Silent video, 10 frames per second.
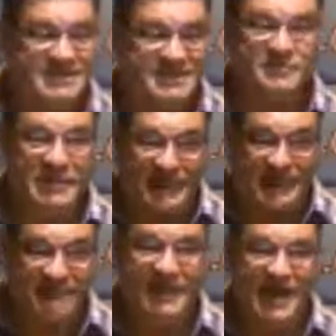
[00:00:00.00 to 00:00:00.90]

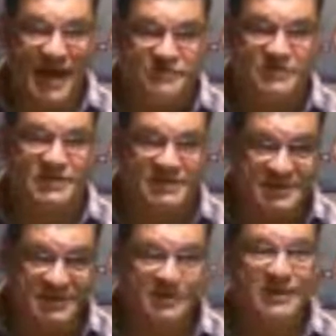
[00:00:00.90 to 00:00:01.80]
believe that I have to
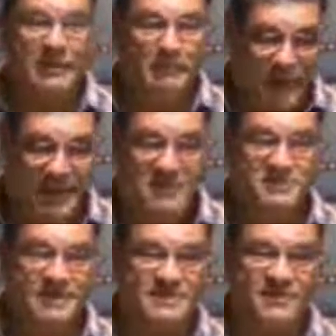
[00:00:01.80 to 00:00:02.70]
continue punish
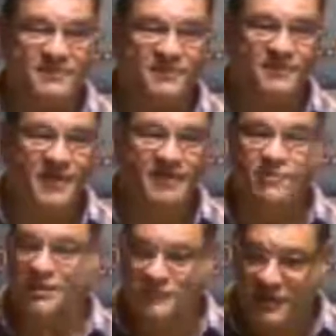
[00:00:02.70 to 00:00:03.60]
myself. I'm not
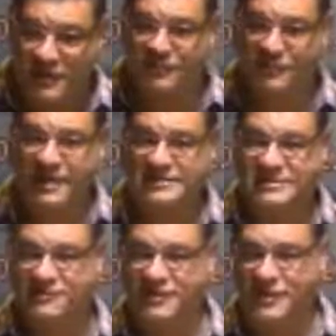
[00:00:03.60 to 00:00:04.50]
forgiving myself for
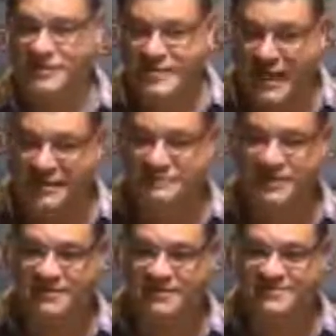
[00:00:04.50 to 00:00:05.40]
the things that I have done.
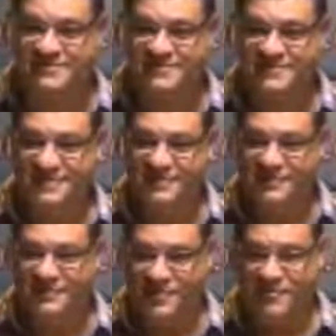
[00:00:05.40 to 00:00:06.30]

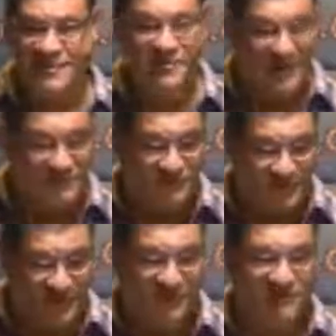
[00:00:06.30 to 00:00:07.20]
Remember, we have to
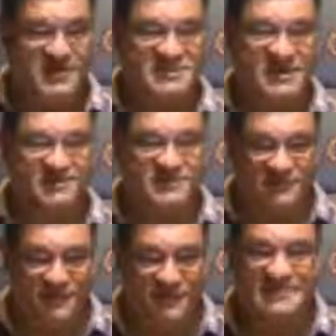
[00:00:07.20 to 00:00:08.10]
forgive ourselves to
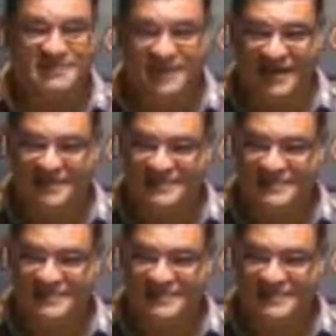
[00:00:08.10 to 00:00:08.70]
forgive somebody else.